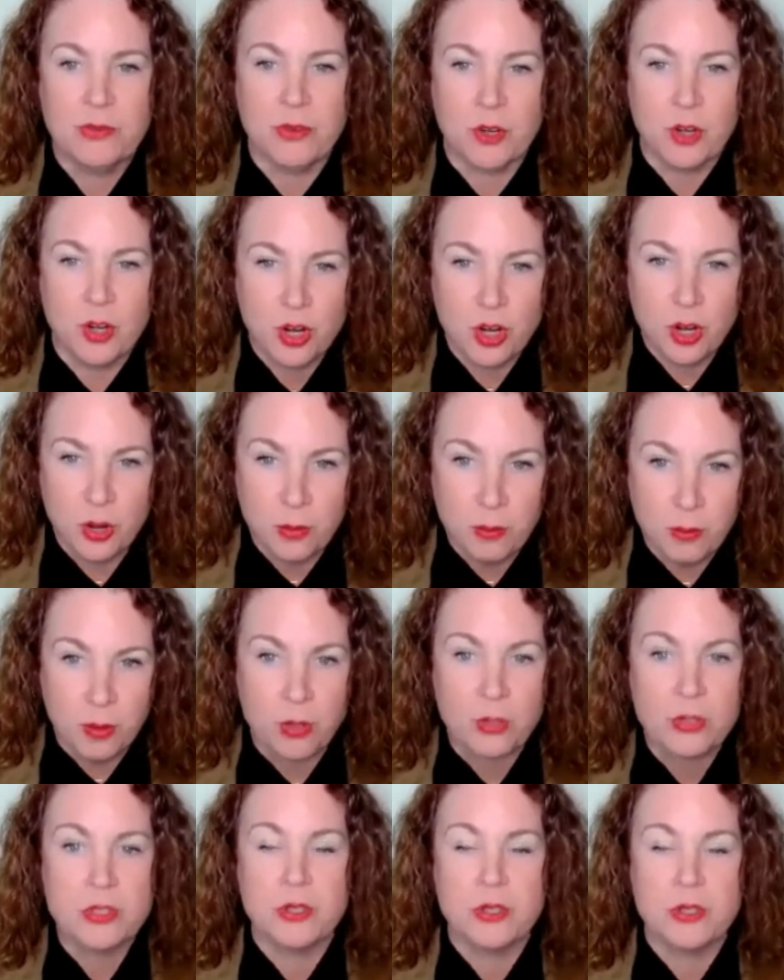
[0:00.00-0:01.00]
for
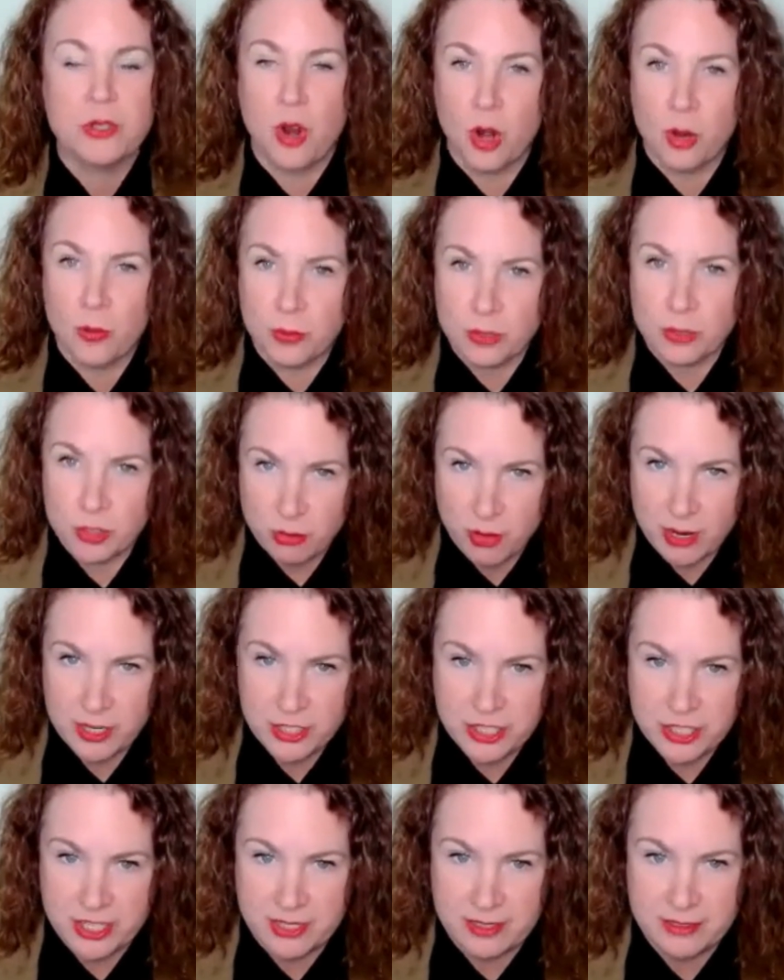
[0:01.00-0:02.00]
Commercial
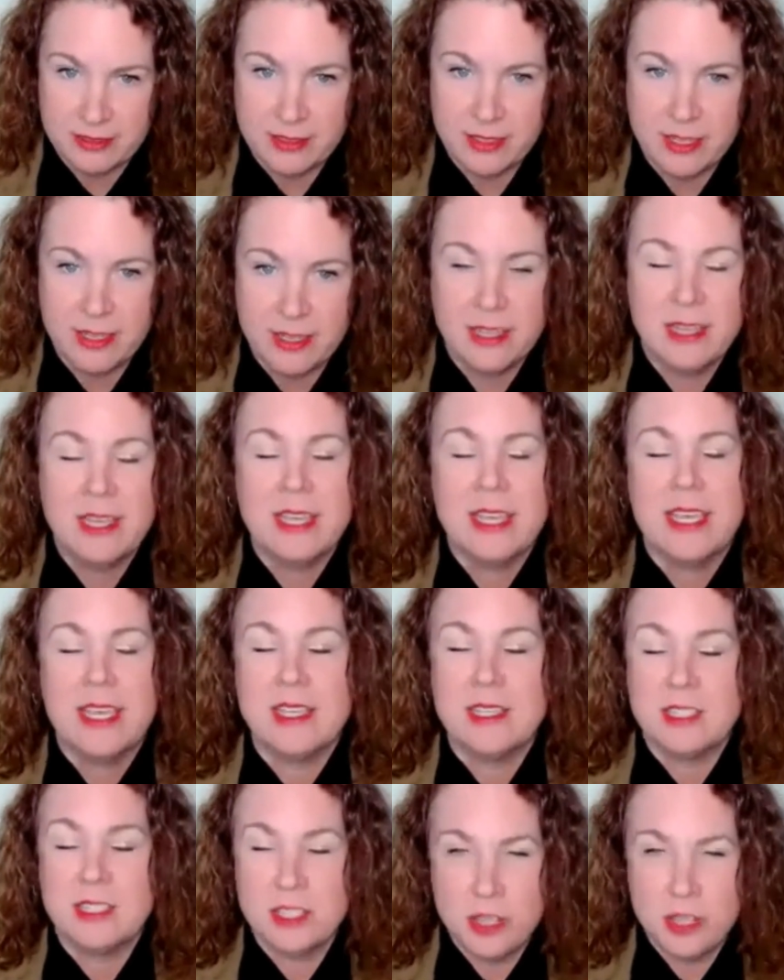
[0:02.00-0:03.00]
Arbitration,
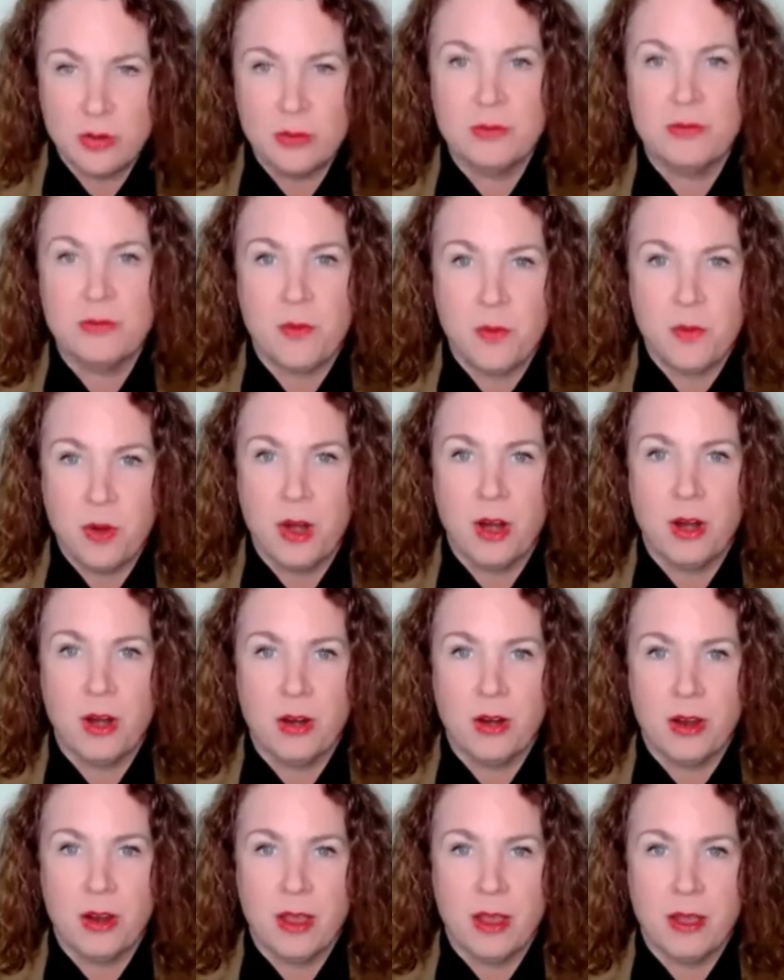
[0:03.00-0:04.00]
is known
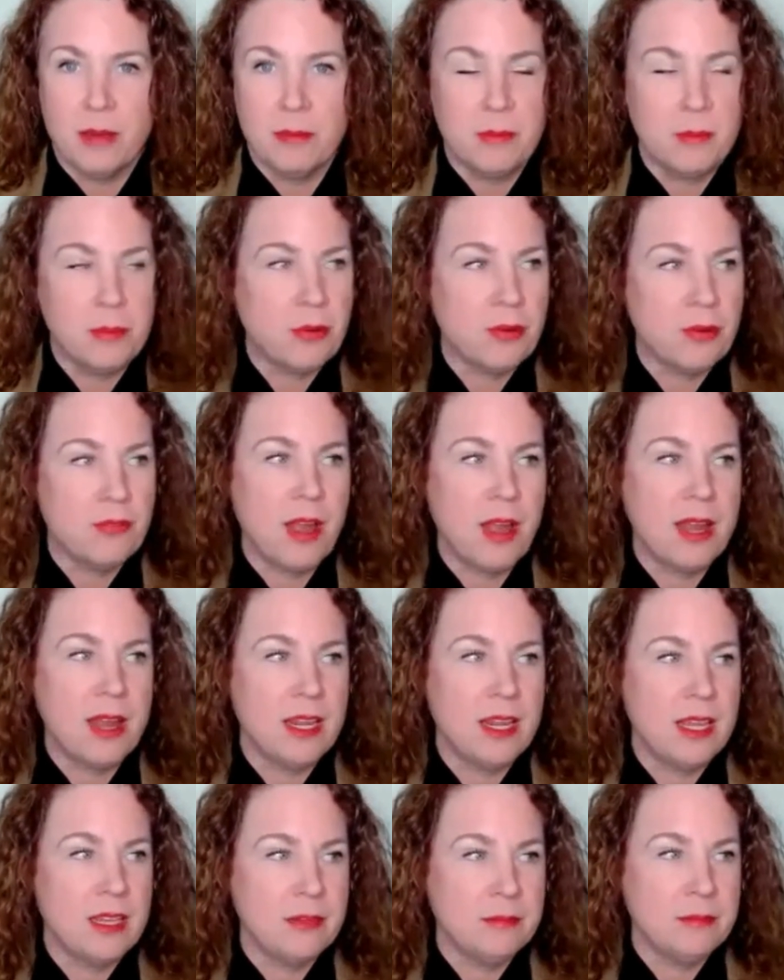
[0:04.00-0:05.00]
for
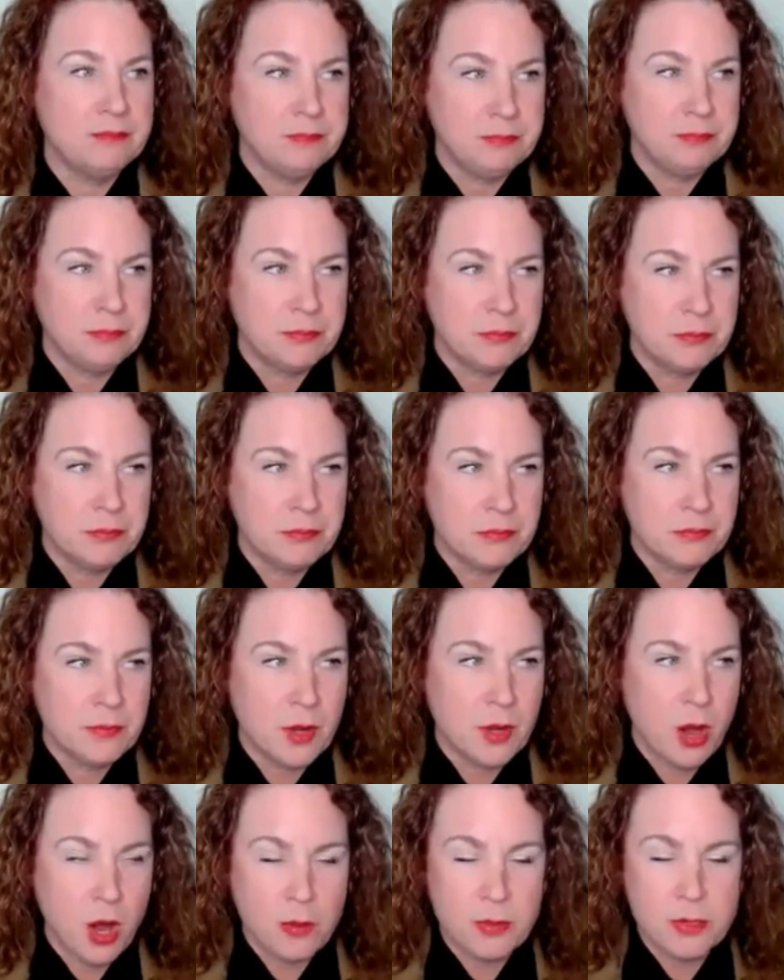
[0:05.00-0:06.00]
providing
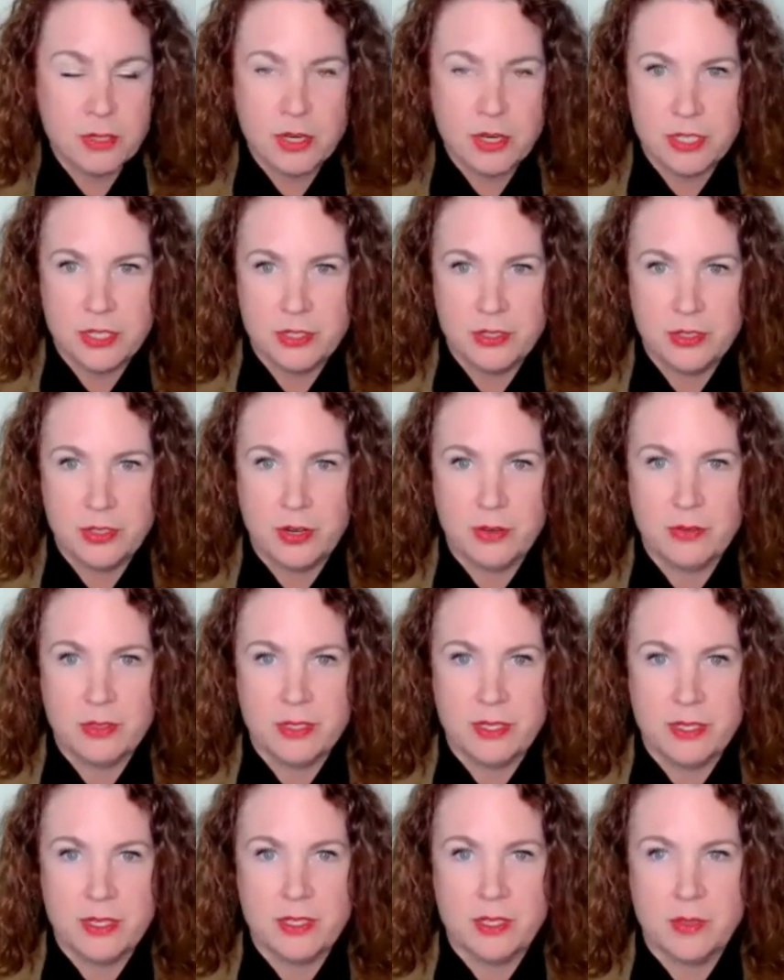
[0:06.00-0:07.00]
arbitration
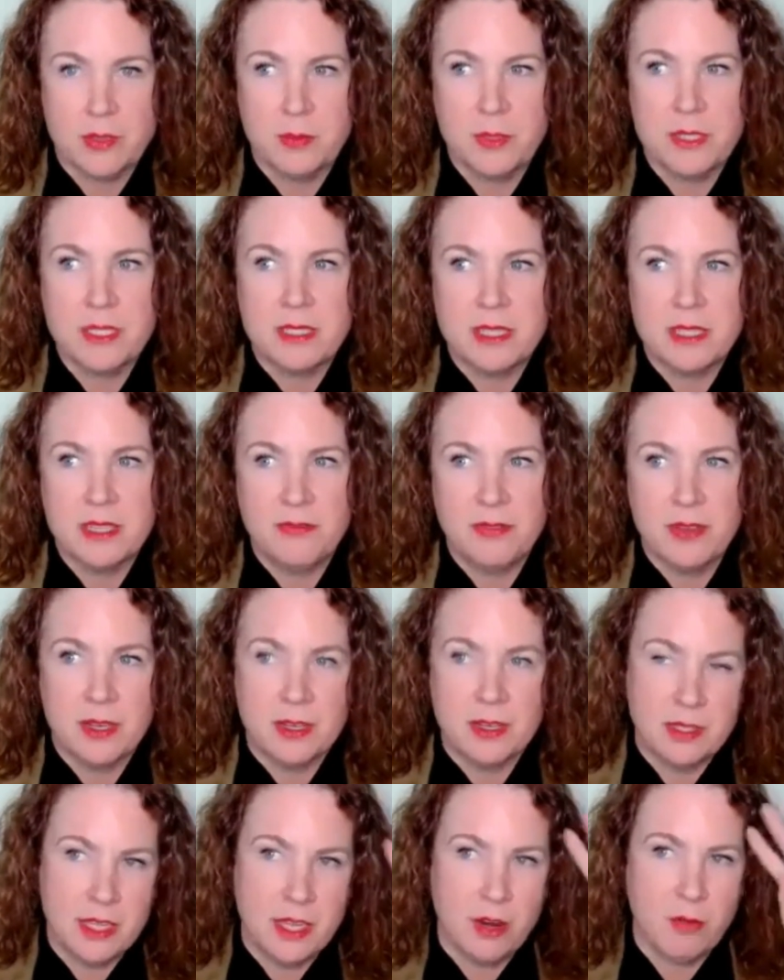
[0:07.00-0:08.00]
services
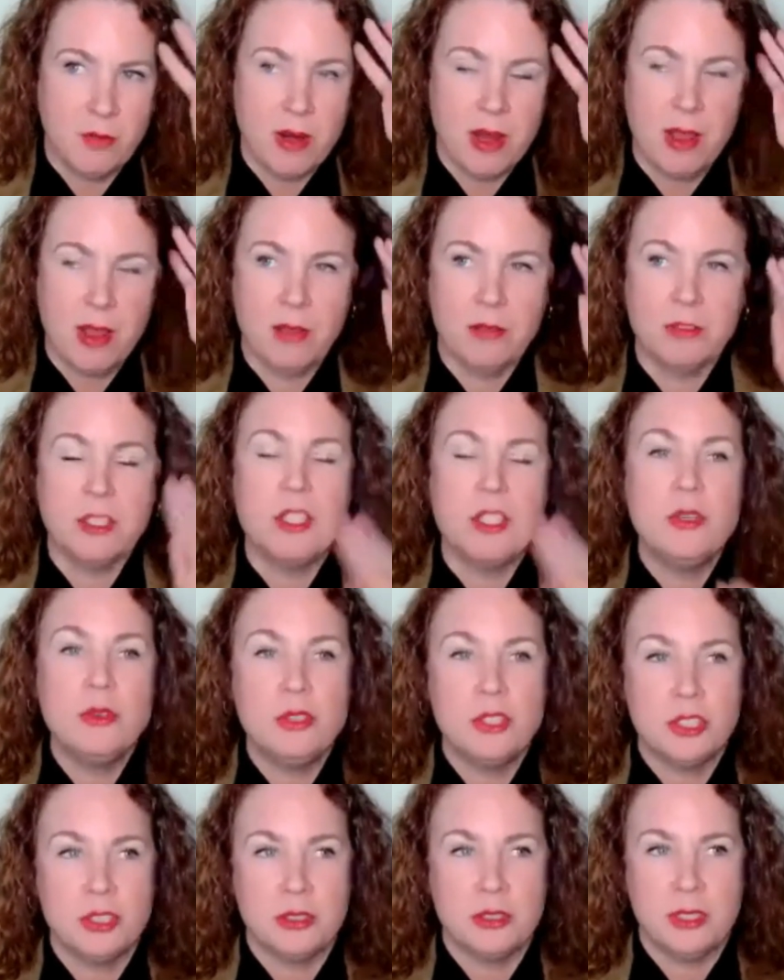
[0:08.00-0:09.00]
specifically around
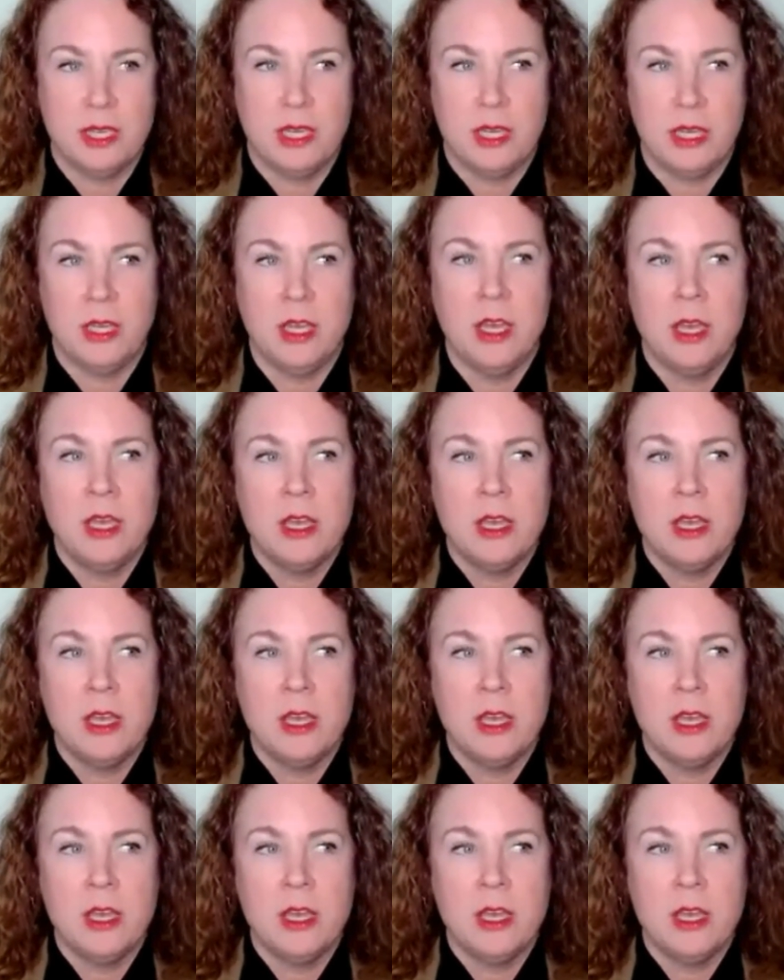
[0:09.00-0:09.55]
usually